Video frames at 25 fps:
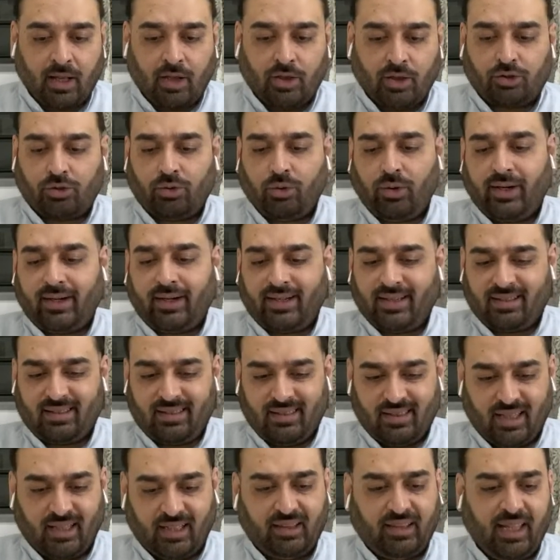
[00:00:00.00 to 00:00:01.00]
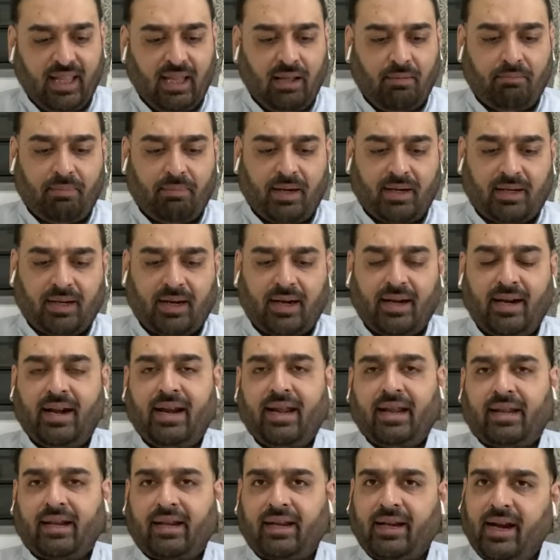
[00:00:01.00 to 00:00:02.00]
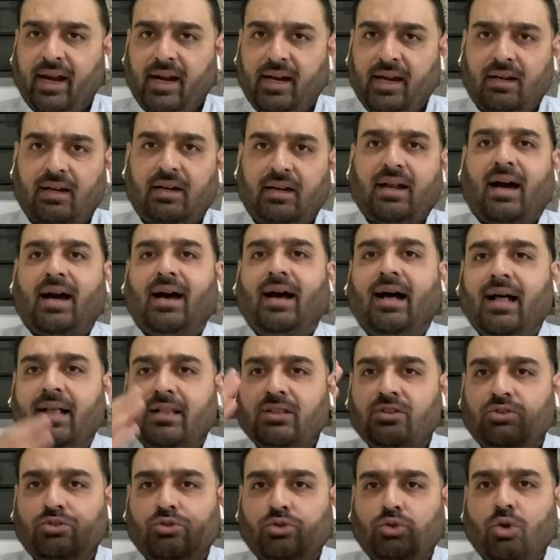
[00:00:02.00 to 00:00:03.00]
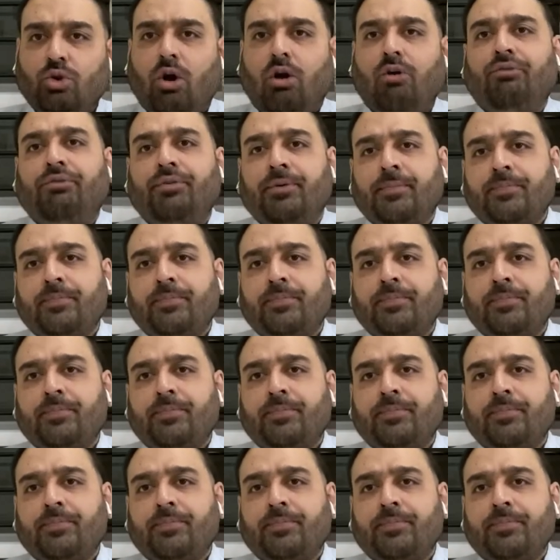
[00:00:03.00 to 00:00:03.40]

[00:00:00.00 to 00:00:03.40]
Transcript: So it is nothing but a naked dance of